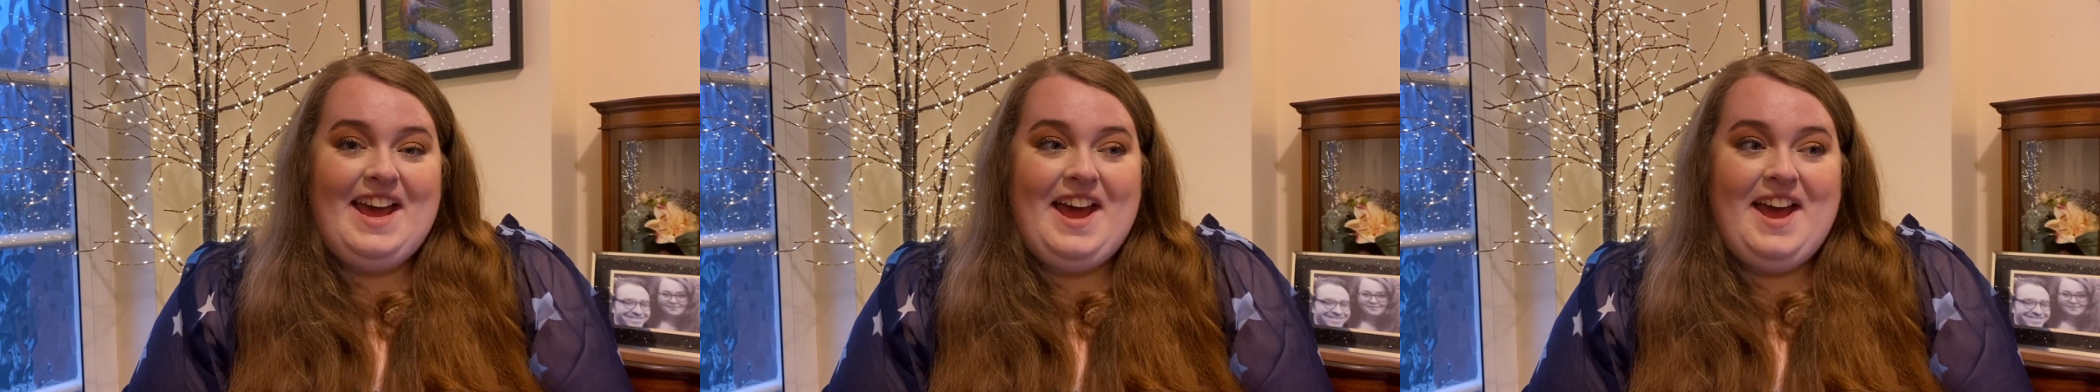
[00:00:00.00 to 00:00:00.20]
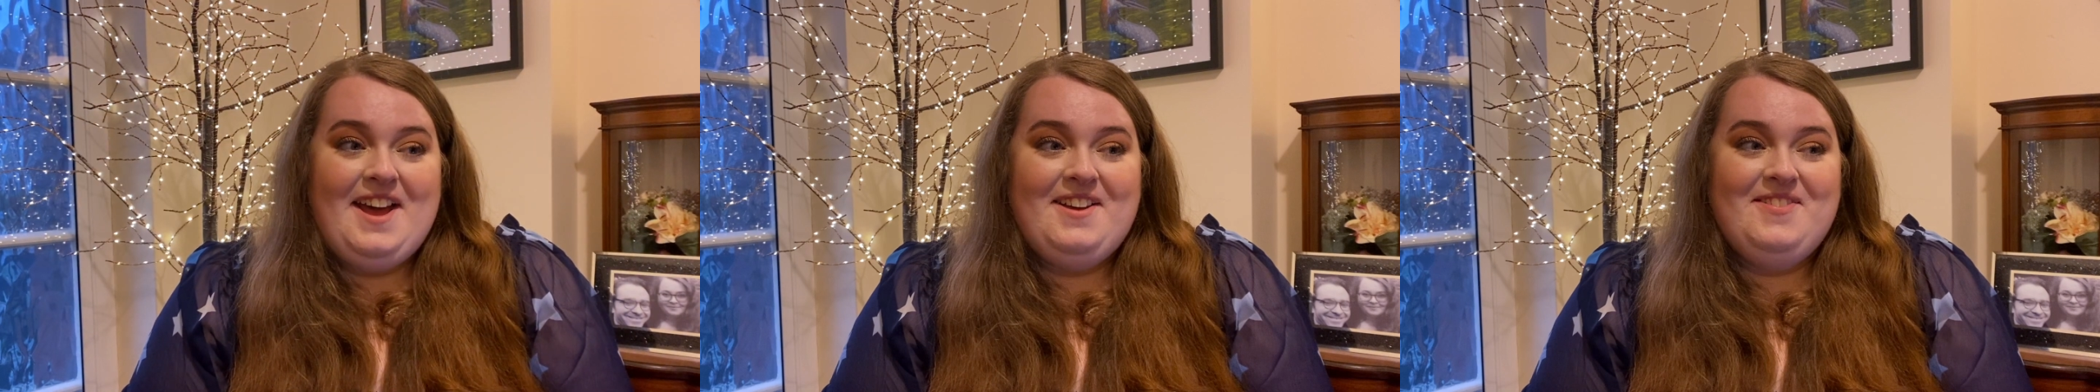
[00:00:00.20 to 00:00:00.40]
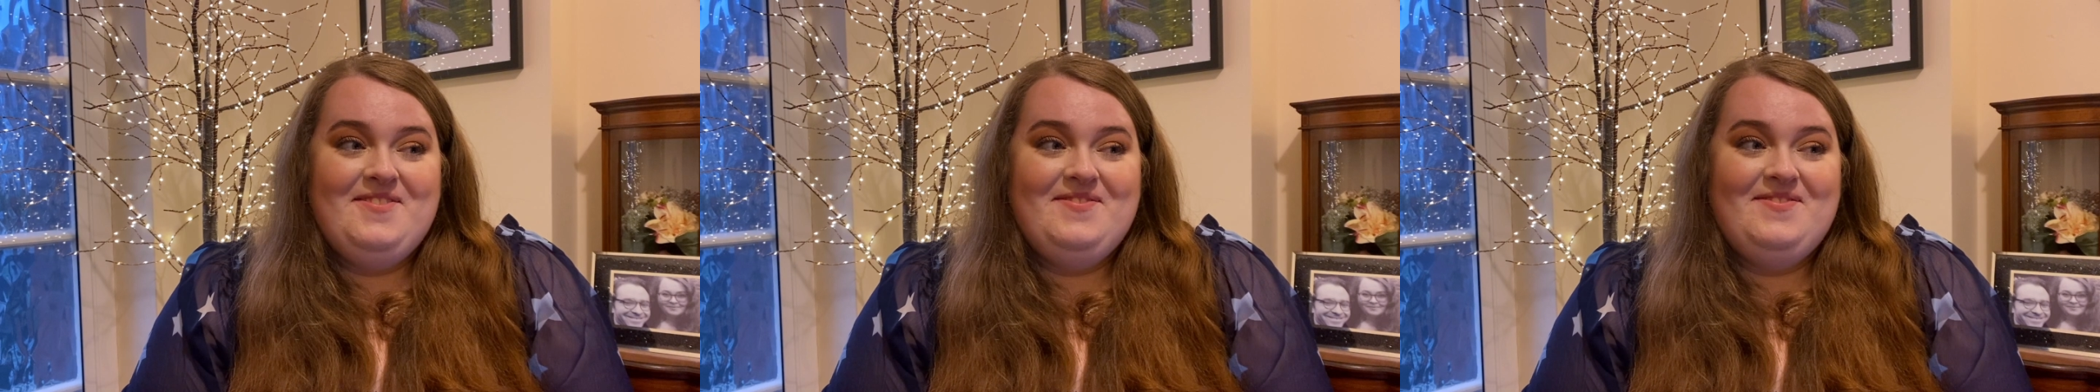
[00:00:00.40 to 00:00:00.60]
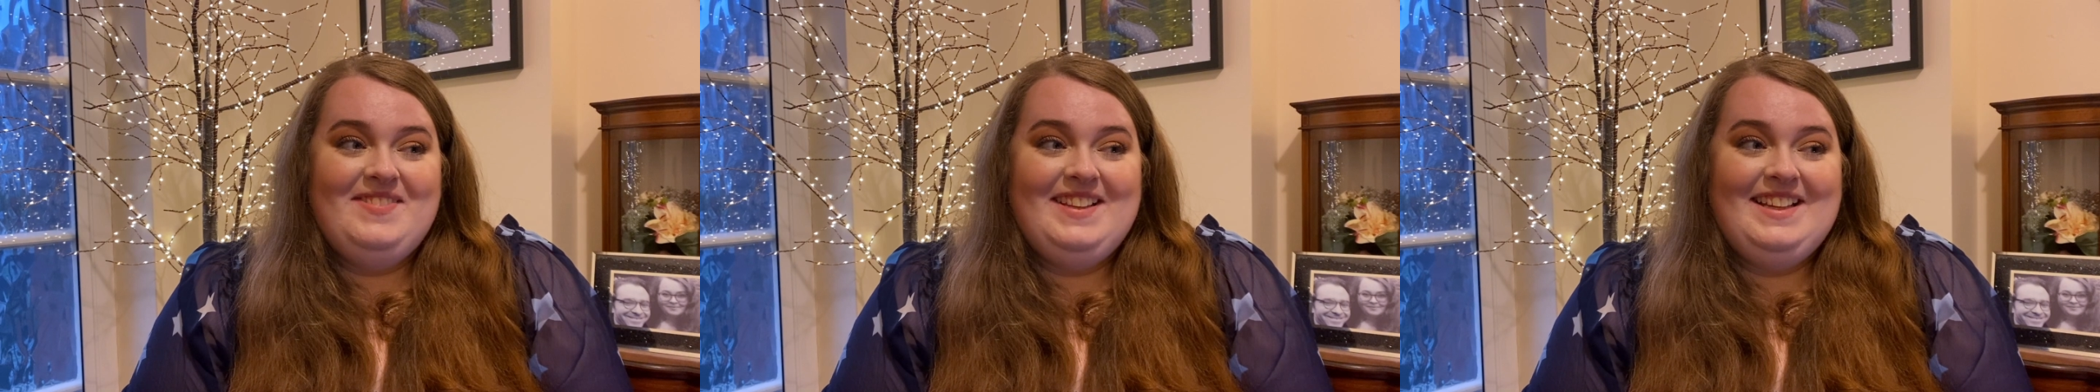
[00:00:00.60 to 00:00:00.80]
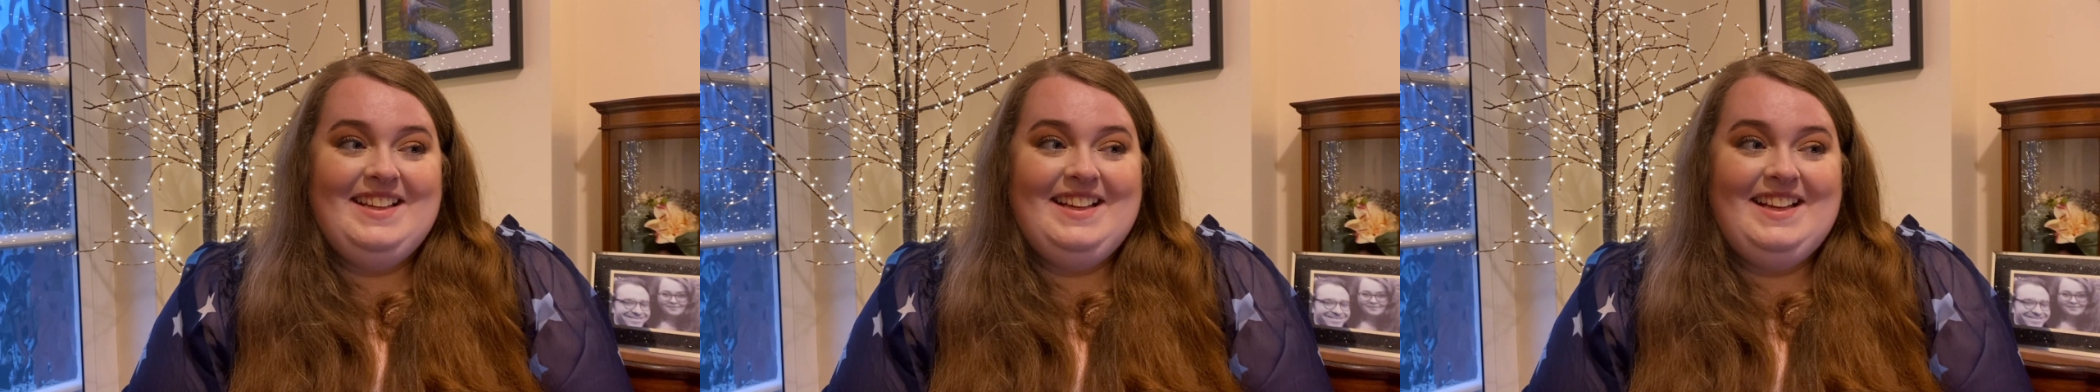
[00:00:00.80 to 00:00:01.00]

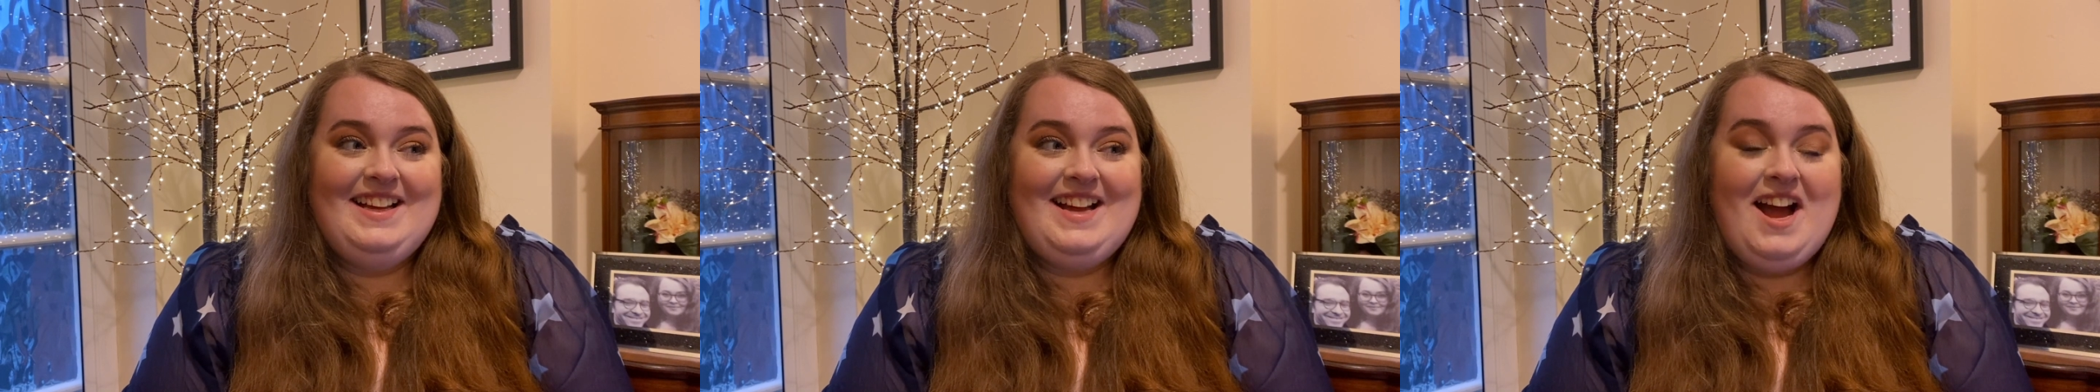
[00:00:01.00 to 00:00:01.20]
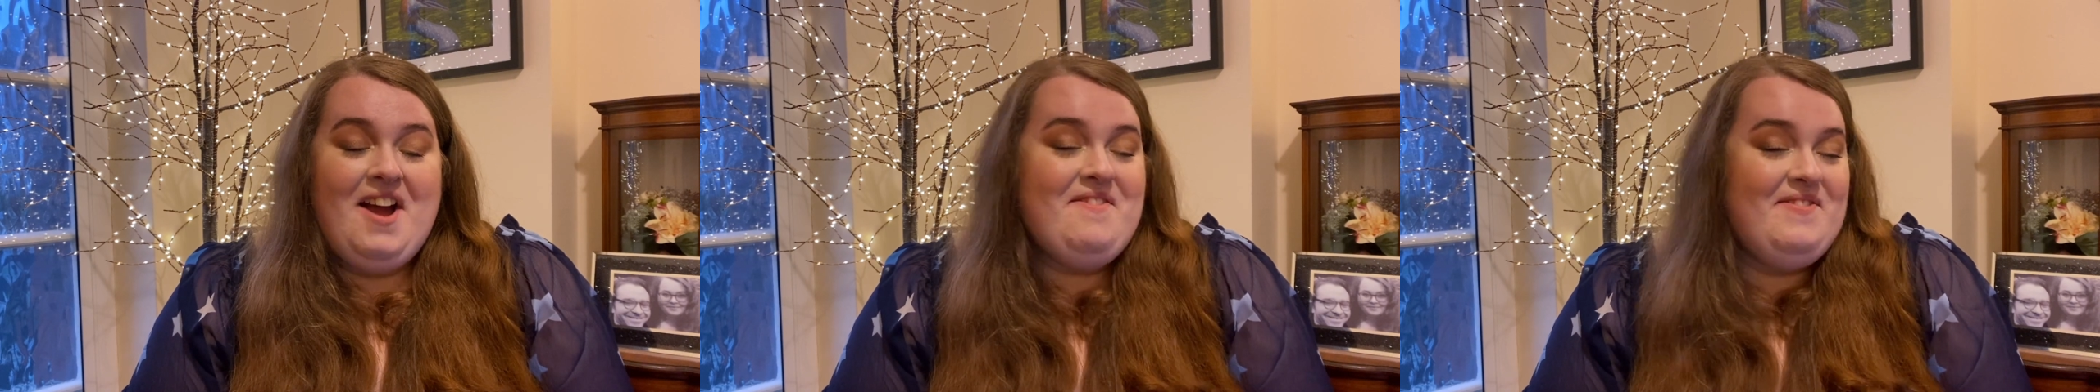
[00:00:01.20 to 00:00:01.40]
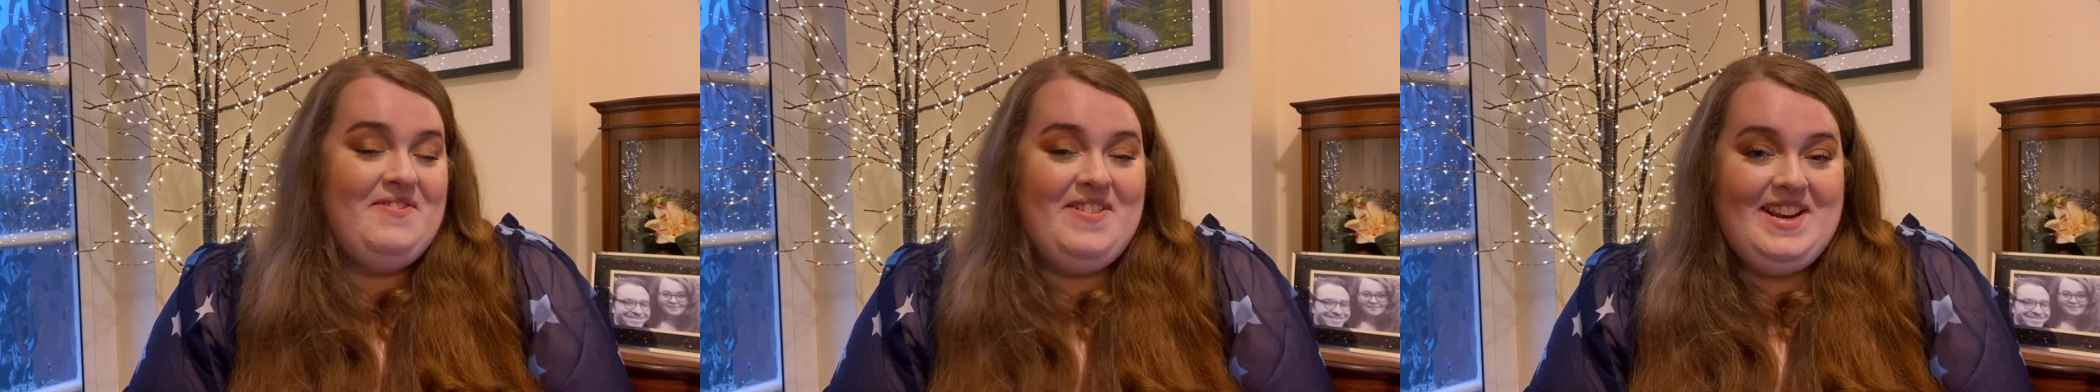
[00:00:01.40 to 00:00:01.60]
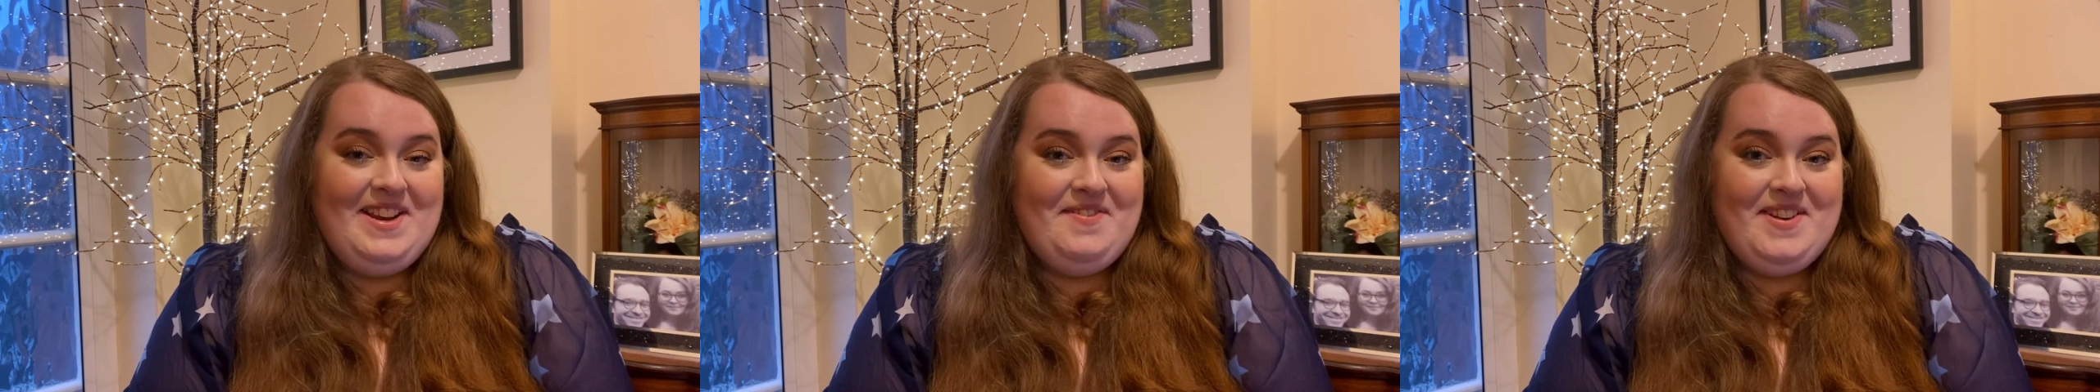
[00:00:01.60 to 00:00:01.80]
Um, I'm really,